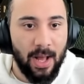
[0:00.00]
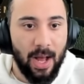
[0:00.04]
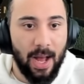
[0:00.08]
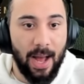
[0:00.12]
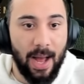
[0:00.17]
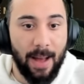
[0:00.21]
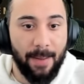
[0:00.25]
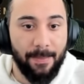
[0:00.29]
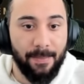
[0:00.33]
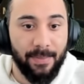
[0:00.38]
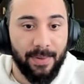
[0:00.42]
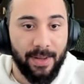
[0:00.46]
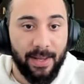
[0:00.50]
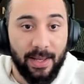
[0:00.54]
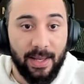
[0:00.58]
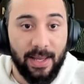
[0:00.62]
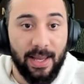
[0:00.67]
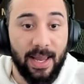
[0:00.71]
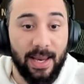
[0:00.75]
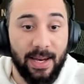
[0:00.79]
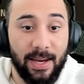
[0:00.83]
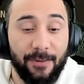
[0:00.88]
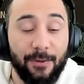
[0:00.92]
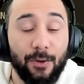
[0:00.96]
Um,
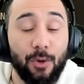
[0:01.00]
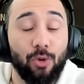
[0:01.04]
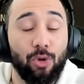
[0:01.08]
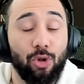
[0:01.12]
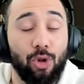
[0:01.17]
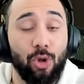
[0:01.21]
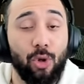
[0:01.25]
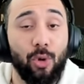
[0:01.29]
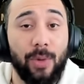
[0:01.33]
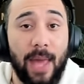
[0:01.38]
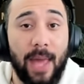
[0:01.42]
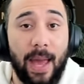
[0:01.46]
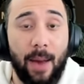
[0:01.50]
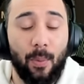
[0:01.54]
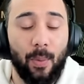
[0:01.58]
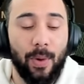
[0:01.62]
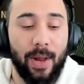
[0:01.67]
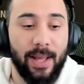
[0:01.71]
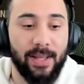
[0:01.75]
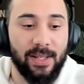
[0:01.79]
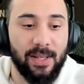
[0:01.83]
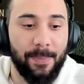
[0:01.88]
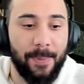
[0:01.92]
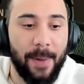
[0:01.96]
and if you do that,
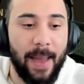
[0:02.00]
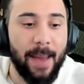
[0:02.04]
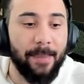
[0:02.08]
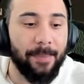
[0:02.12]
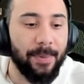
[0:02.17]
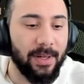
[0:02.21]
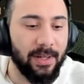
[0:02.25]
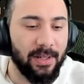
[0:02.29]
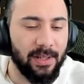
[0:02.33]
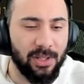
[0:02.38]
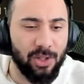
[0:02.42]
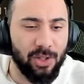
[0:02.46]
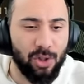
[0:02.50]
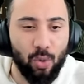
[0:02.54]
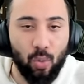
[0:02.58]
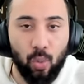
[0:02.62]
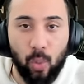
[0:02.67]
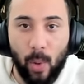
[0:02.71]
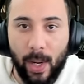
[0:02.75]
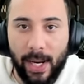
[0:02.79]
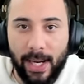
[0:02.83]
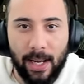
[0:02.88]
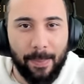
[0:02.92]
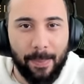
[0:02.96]
what ends up happening is you
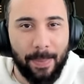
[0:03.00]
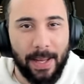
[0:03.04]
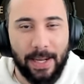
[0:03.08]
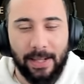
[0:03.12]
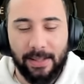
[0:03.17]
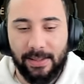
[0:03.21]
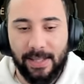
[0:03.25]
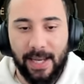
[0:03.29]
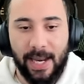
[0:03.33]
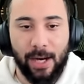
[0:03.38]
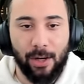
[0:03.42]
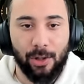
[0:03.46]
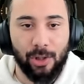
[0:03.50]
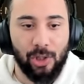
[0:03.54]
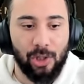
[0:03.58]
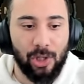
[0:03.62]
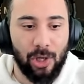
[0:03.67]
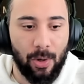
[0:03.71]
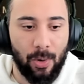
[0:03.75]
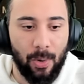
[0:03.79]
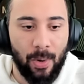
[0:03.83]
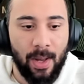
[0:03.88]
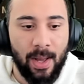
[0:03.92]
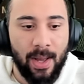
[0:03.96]
wait about a day or
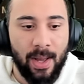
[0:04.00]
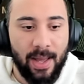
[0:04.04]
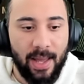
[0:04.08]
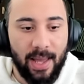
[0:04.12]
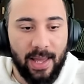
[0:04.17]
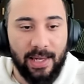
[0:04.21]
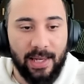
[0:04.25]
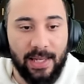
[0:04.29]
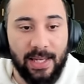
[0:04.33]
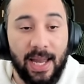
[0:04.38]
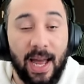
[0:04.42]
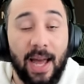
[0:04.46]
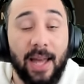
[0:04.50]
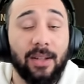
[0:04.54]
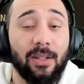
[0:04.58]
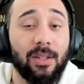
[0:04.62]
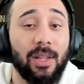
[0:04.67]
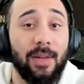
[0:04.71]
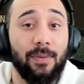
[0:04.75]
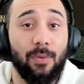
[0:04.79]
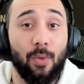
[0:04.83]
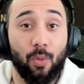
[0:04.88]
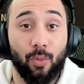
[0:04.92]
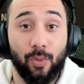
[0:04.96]
so, and the
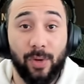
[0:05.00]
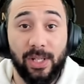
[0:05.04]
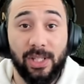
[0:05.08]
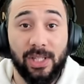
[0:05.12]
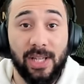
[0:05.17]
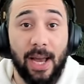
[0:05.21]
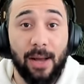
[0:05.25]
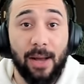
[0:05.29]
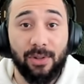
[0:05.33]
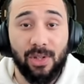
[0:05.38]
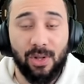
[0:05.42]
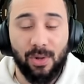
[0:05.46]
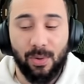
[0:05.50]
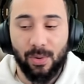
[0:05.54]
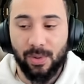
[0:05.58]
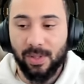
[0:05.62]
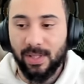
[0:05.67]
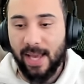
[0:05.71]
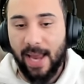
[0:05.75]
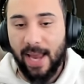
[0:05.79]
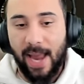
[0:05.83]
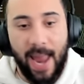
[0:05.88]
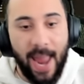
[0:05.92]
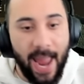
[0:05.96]
enclave will reach out to you and
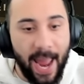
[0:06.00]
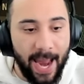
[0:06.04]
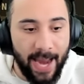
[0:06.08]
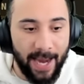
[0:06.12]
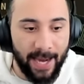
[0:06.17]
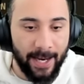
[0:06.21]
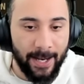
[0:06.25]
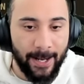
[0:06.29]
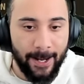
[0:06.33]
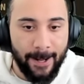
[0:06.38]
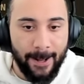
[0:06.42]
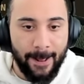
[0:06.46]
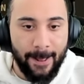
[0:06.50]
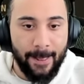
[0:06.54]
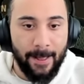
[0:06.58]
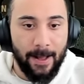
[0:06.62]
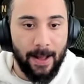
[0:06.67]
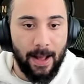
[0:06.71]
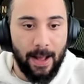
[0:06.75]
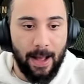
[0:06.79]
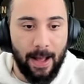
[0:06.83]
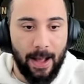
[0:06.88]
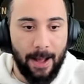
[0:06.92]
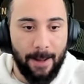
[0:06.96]
say, "Hey,
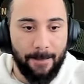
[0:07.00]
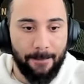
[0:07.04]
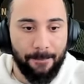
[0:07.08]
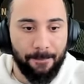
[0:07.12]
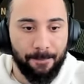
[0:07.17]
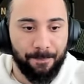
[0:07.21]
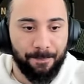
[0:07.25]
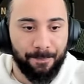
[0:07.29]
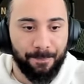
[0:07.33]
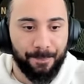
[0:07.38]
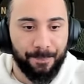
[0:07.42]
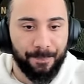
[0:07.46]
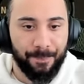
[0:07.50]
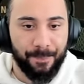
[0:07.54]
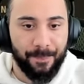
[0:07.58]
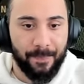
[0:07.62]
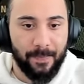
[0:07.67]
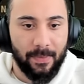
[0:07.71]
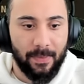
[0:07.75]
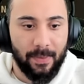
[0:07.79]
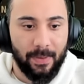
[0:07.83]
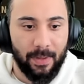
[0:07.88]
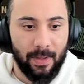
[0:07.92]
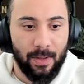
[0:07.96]
um,
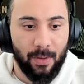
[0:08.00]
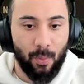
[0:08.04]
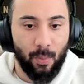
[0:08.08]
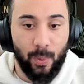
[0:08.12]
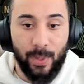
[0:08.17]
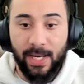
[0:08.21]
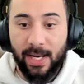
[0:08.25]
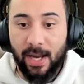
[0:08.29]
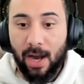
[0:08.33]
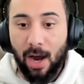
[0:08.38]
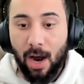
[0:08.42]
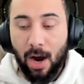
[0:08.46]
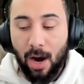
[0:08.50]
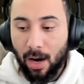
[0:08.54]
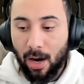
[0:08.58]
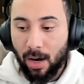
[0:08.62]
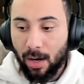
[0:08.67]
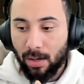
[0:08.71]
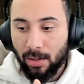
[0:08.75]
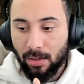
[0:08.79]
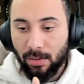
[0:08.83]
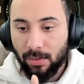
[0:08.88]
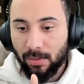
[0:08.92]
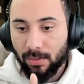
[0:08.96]
we
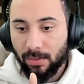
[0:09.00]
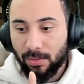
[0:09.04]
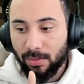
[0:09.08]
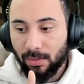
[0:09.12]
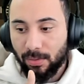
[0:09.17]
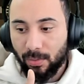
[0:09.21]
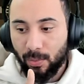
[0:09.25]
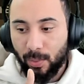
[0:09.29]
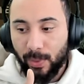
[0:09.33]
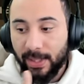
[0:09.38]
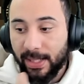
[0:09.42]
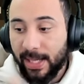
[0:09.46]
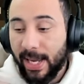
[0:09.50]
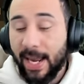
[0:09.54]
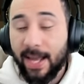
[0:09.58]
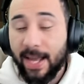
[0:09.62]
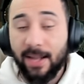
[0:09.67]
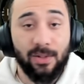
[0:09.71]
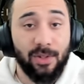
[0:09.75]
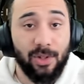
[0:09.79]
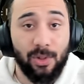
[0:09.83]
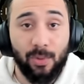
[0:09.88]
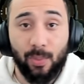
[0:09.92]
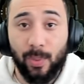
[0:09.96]
are." We
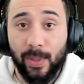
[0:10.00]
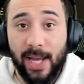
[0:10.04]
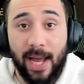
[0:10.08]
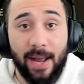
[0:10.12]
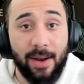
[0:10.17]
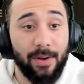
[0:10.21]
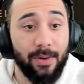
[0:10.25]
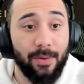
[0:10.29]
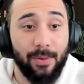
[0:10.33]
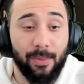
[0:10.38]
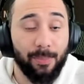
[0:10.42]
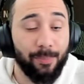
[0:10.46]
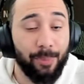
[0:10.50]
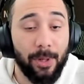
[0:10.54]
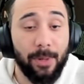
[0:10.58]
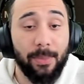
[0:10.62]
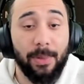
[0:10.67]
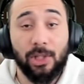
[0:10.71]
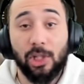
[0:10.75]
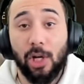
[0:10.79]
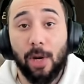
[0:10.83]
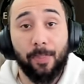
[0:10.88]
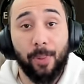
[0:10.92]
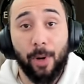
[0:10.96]
can't. We got pretty
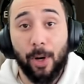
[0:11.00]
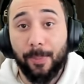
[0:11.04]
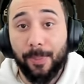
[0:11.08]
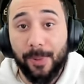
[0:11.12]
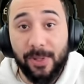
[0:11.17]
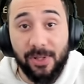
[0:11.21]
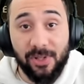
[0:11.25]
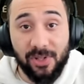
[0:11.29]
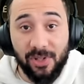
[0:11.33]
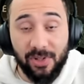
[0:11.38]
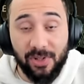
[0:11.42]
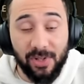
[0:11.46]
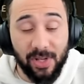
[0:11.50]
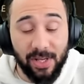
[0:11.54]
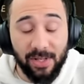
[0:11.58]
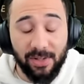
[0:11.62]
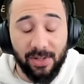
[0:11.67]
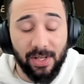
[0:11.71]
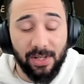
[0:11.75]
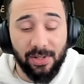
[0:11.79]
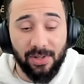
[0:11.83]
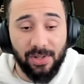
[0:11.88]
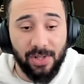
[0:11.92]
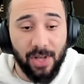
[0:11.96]
much our purpose is is,
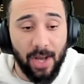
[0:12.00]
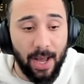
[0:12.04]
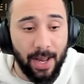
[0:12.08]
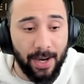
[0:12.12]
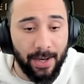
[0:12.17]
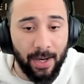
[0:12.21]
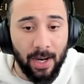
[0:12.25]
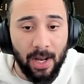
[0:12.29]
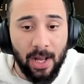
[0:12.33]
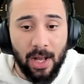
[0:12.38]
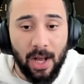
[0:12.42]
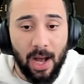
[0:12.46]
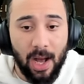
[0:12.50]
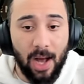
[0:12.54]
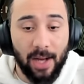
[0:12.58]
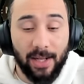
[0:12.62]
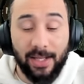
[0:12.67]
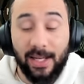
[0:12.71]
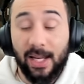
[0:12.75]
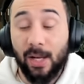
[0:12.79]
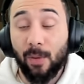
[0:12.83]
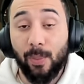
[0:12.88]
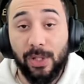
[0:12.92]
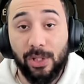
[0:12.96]
is done. Uh,
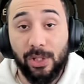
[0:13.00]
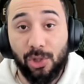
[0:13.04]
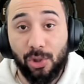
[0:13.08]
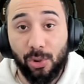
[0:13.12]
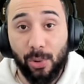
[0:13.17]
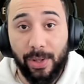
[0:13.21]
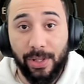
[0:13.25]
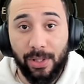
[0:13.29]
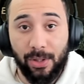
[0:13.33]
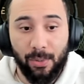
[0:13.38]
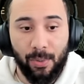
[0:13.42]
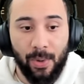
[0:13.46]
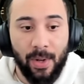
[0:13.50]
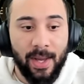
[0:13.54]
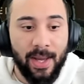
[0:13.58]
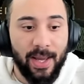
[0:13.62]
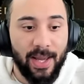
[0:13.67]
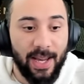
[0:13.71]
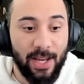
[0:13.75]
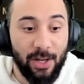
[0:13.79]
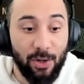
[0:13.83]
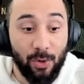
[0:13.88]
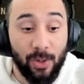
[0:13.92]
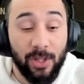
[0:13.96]
can we join you?
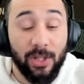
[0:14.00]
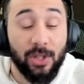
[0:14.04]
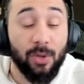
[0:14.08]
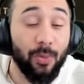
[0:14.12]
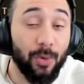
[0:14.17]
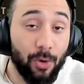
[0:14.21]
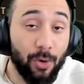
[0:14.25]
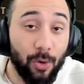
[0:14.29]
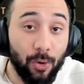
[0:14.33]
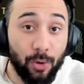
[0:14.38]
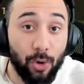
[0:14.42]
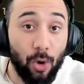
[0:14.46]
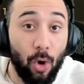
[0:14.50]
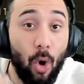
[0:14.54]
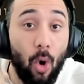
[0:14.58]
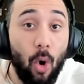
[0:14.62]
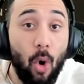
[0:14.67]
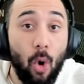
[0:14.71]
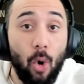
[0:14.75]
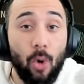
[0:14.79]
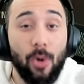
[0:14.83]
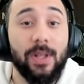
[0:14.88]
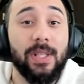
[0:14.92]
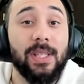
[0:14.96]
And you get to recruit the
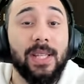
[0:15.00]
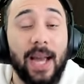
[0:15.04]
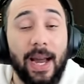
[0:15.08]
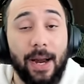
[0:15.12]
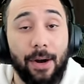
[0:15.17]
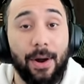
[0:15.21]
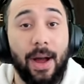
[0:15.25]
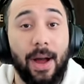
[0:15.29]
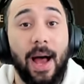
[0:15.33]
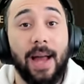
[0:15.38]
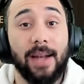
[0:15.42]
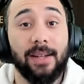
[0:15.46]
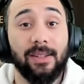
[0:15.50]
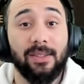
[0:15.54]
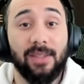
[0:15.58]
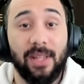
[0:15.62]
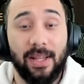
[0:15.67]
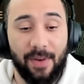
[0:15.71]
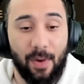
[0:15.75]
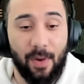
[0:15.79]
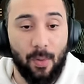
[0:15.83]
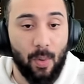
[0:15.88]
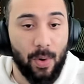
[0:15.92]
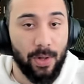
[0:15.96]
whole entire
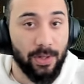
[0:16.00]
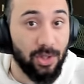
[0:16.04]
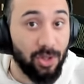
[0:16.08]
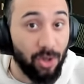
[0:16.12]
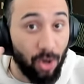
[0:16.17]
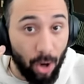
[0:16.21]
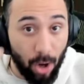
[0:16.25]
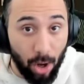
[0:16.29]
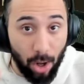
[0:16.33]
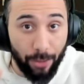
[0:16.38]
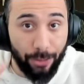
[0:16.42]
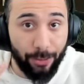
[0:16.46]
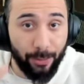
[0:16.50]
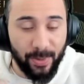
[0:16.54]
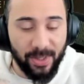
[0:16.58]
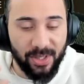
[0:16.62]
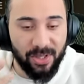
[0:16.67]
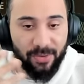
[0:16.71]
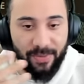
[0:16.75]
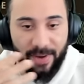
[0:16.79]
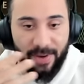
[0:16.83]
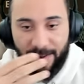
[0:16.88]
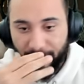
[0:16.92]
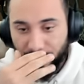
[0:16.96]
enclave at once, all three
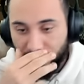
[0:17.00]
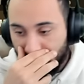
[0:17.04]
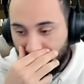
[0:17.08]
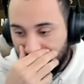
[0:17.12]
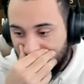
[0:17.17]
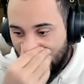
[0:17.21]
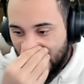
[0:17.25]
survivors.